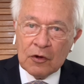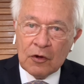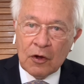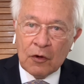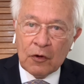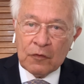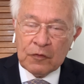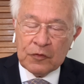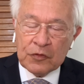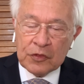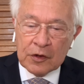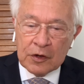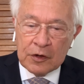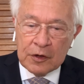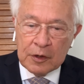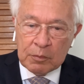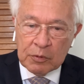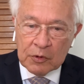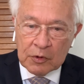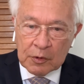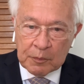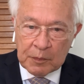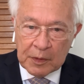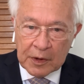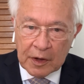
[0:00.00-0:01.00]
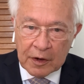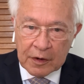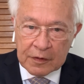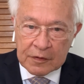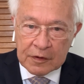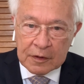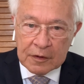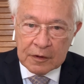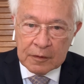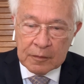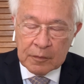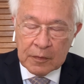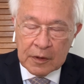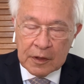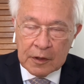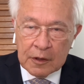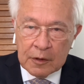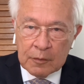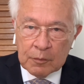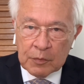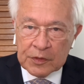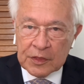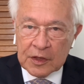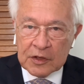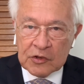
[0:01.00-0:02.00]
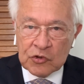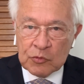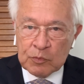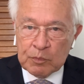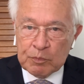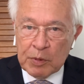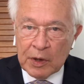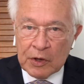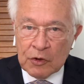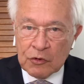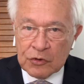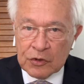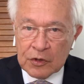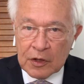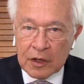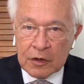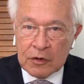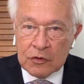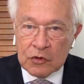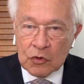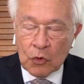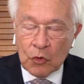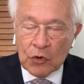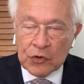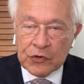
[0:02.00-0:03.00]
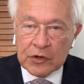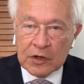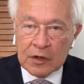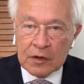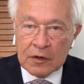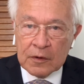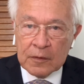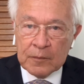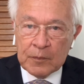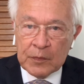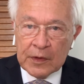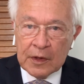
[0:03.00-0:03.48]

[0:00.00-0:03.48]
of the Liberal Party, but they both endorse it,